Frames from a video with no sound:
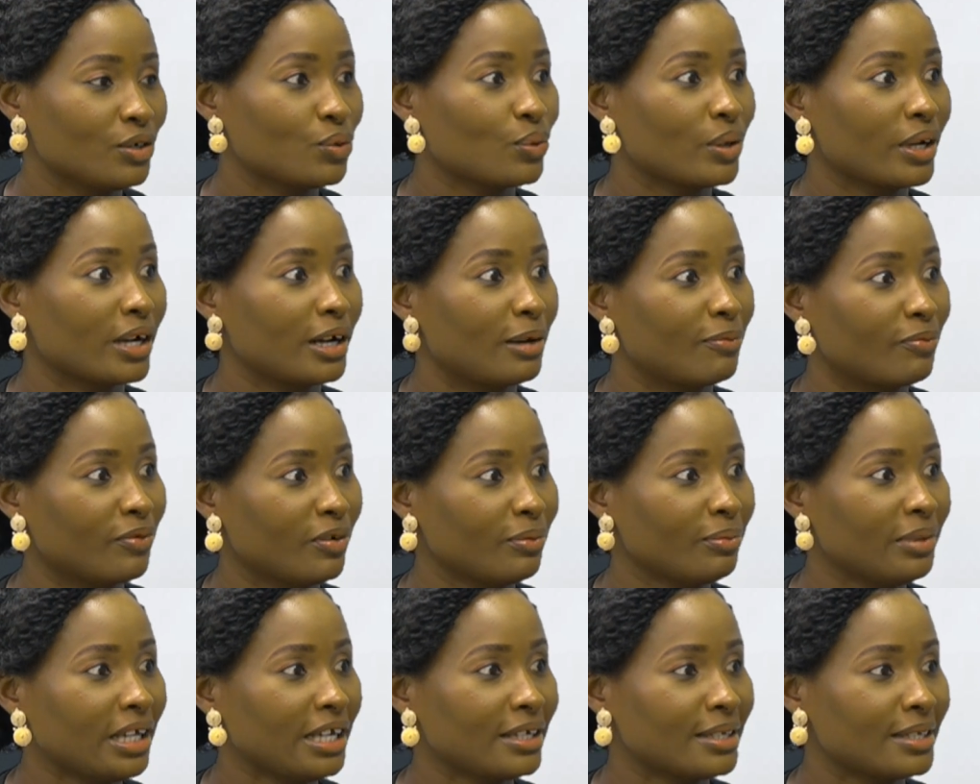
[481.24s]
wake up
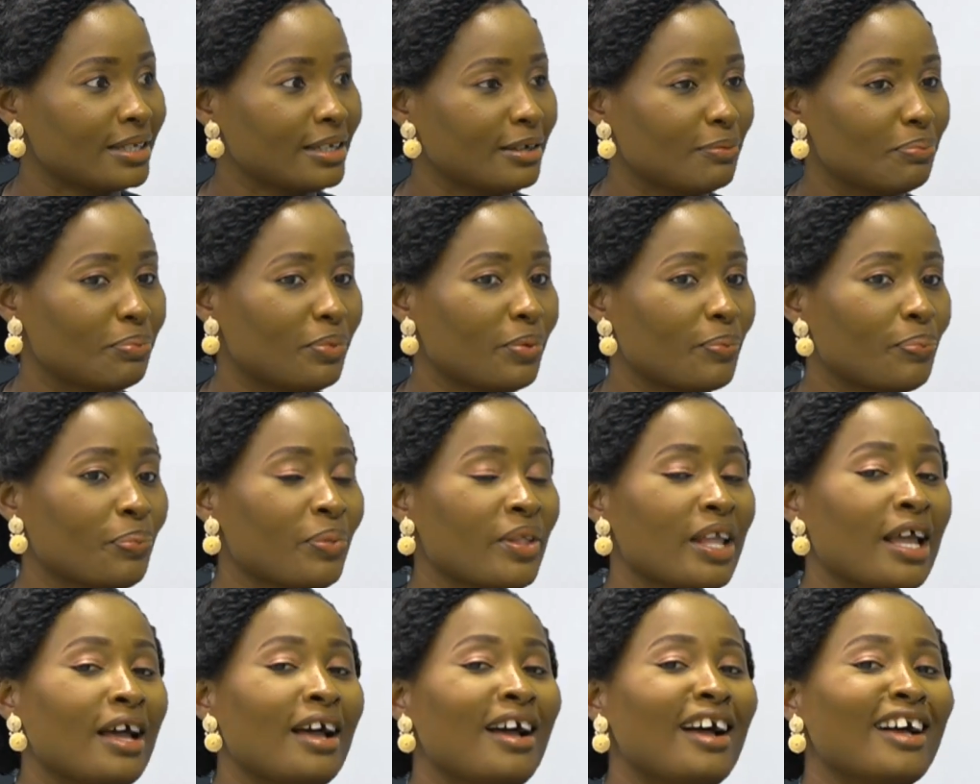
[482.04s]
from their sleep.
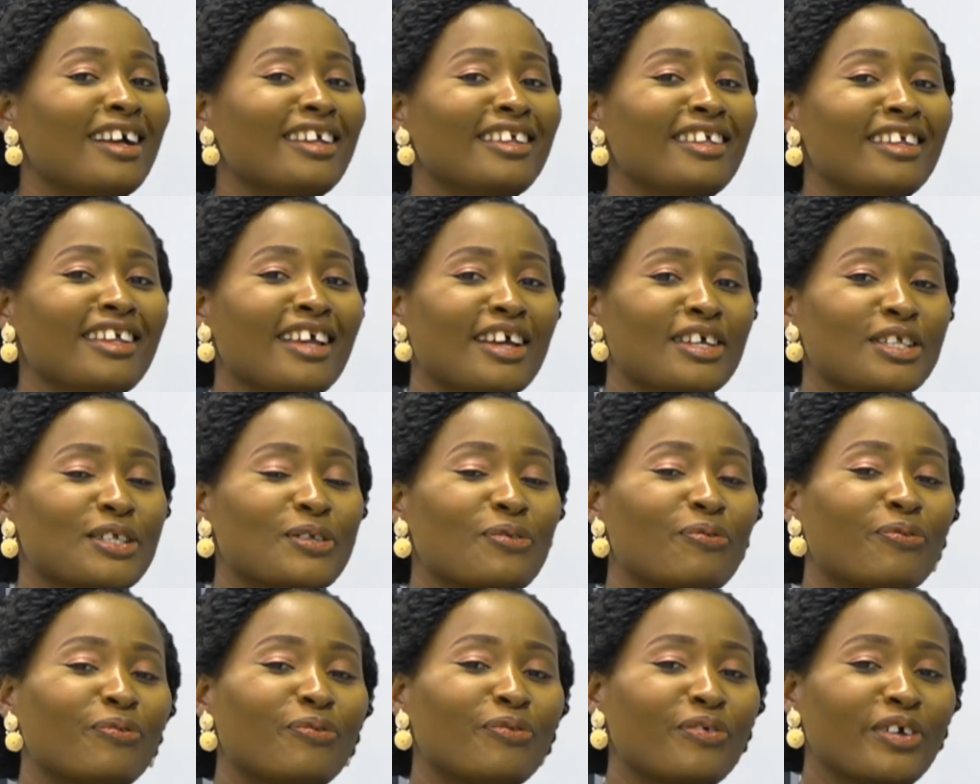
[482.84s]

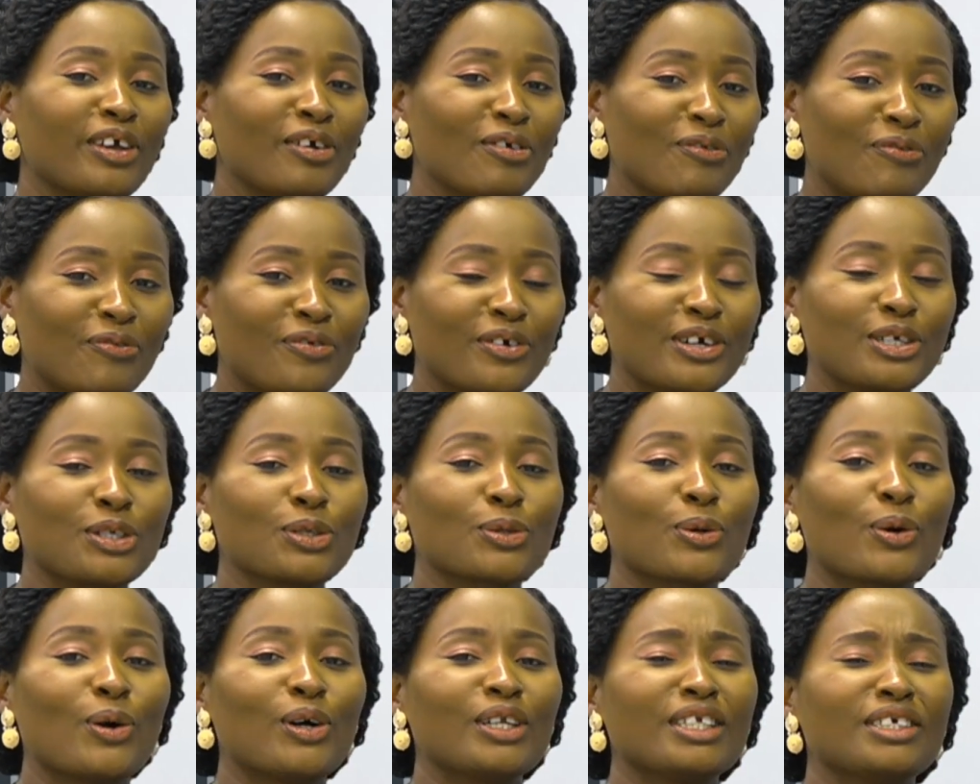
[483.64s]
Yes, feel free
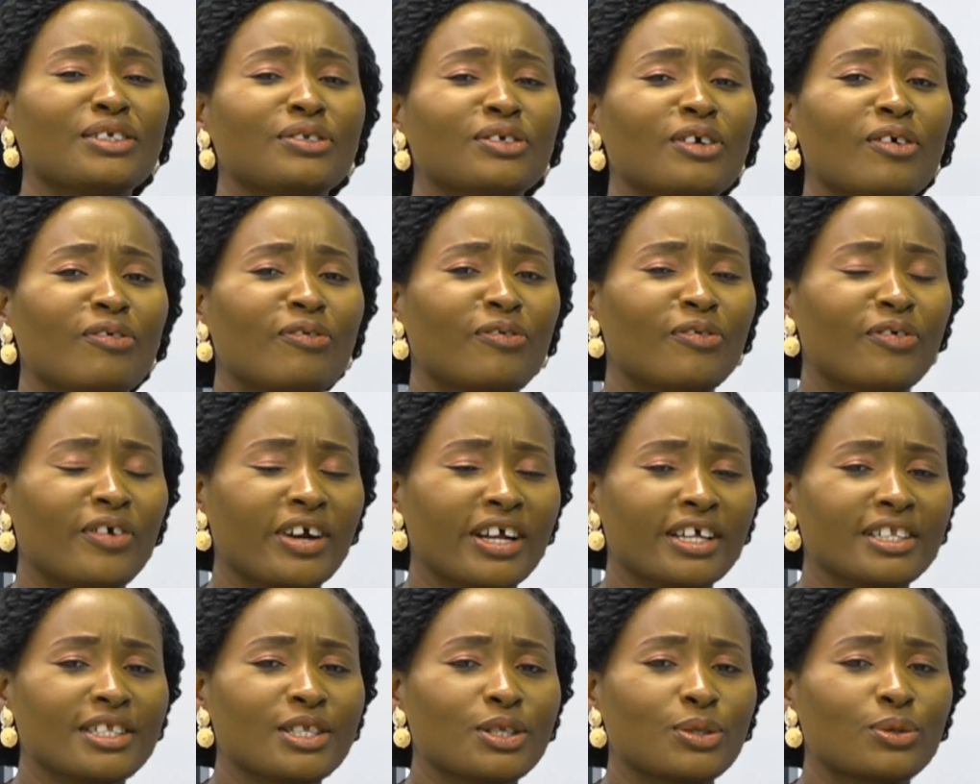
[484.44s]
to call in your
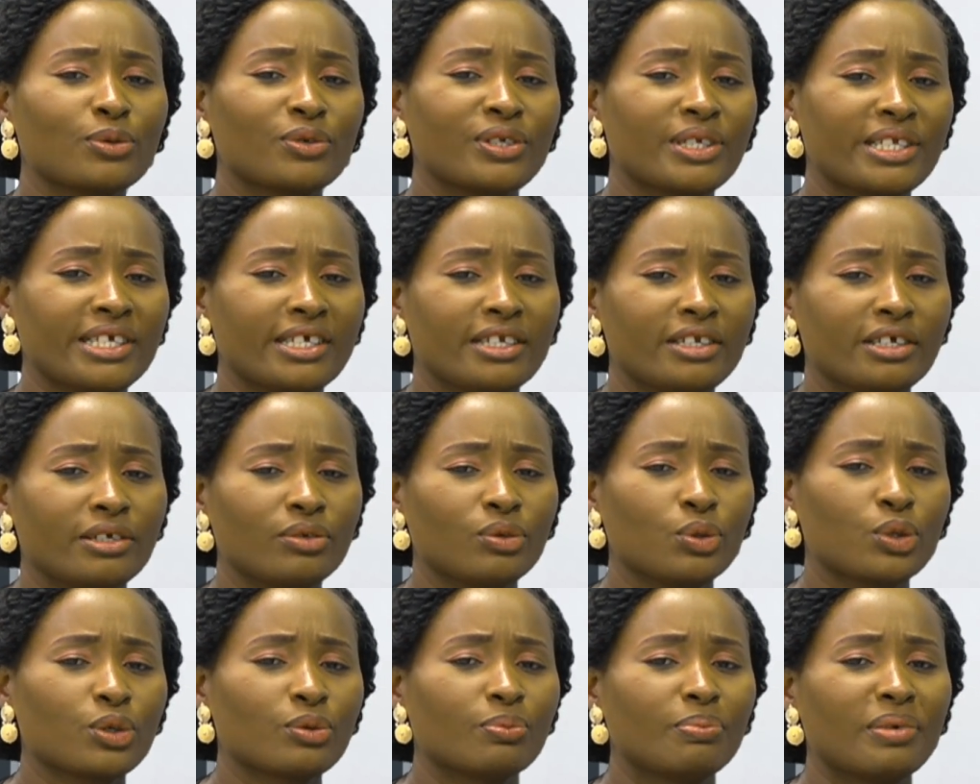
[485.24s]
friends to tune
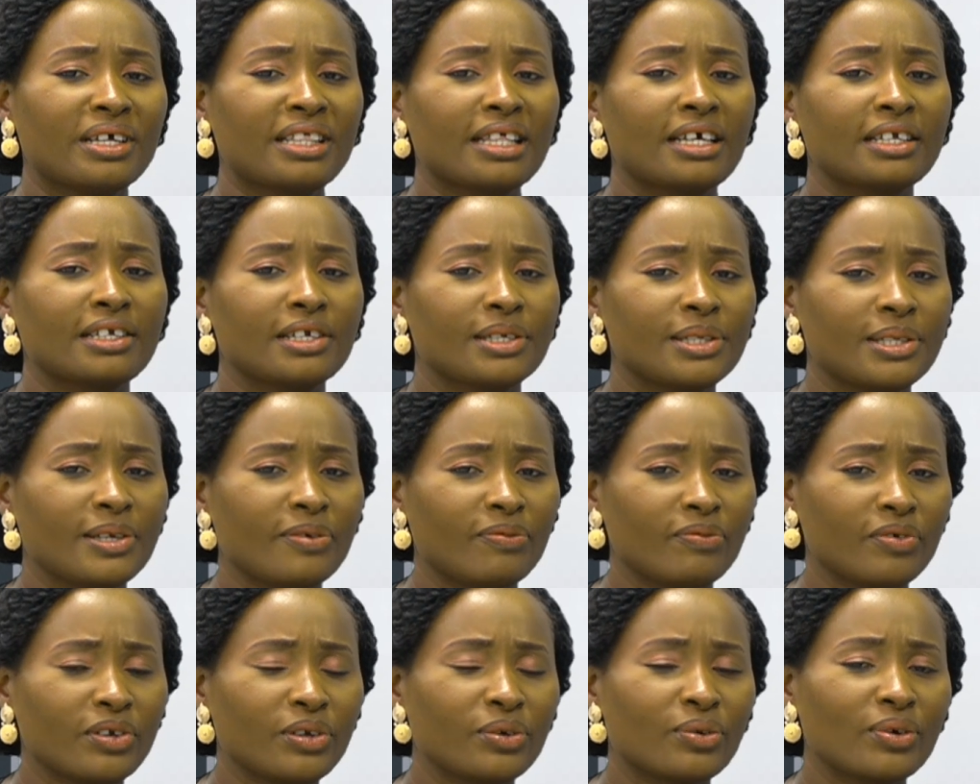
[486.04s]
in to Bethany
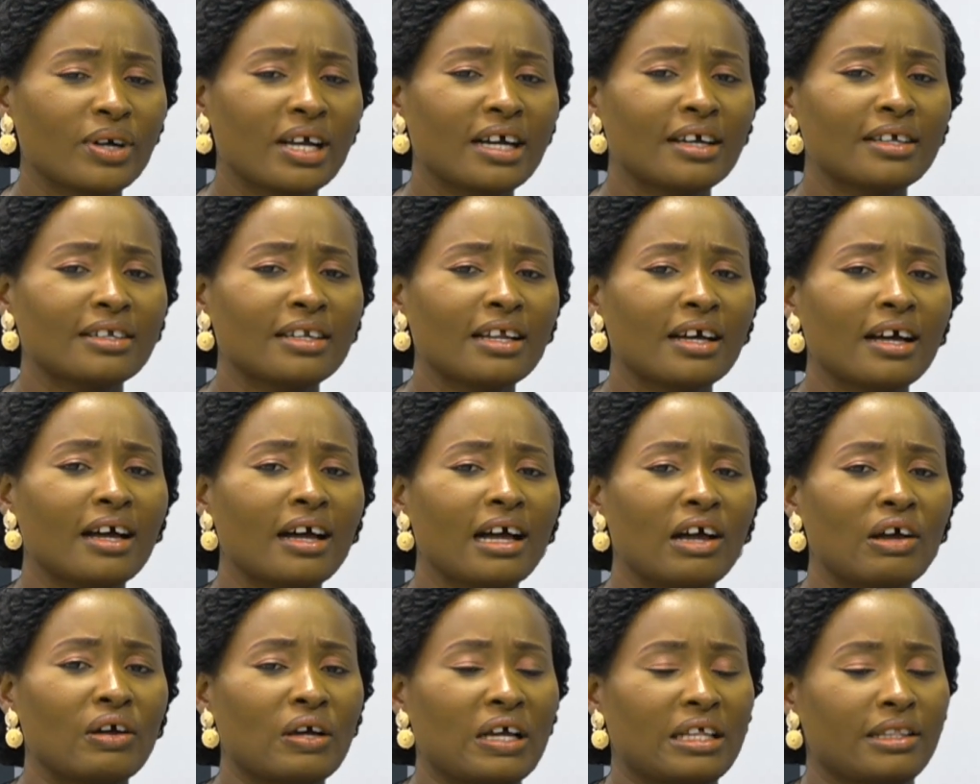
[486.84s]
TV
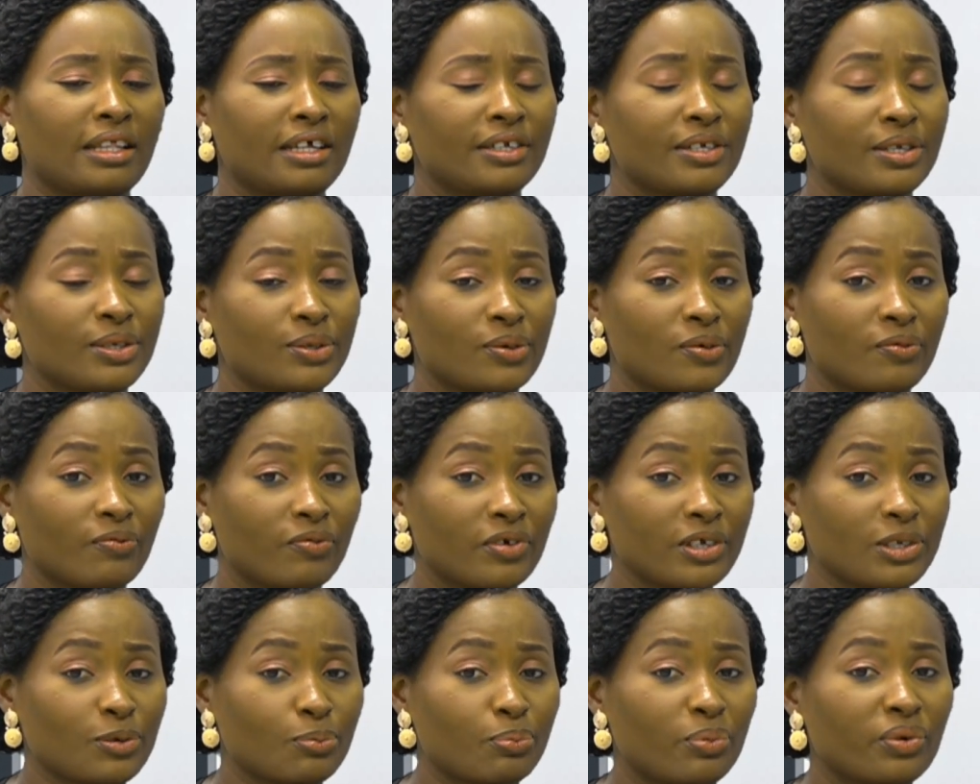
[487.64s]
Uganda. That is on
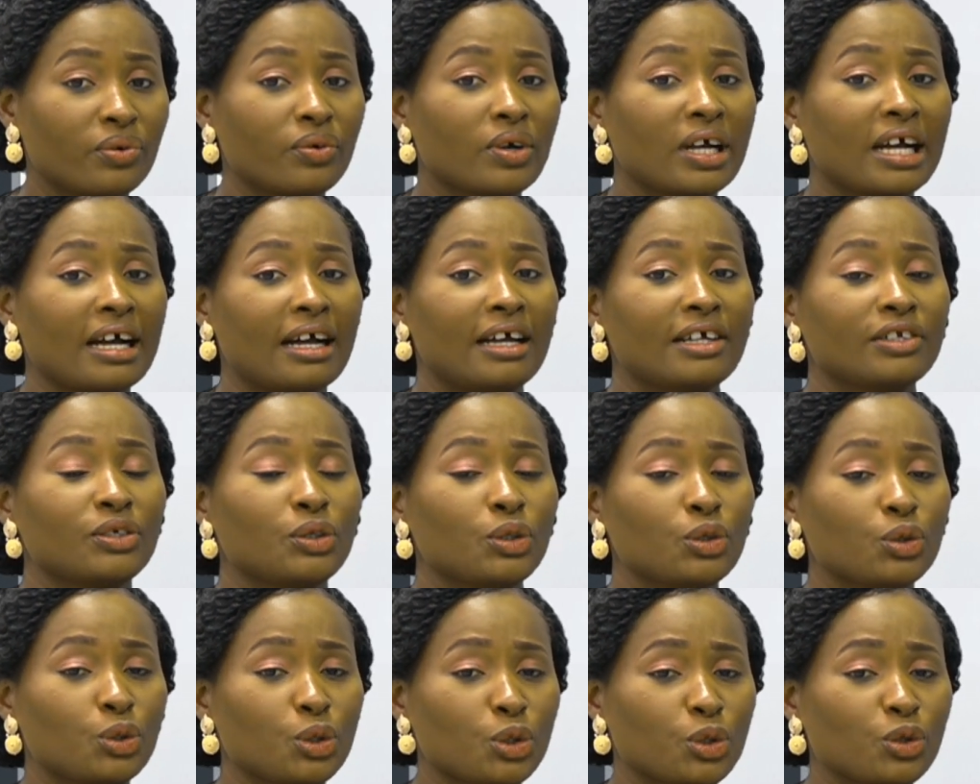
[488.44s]
Facebook and
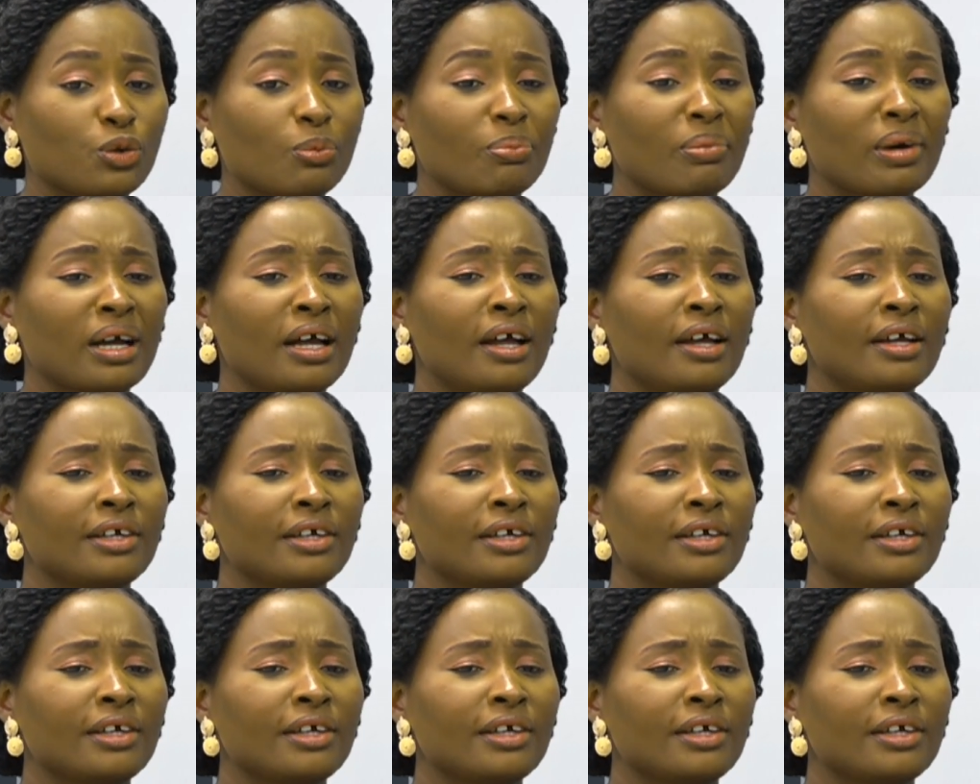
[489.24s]
YouTube.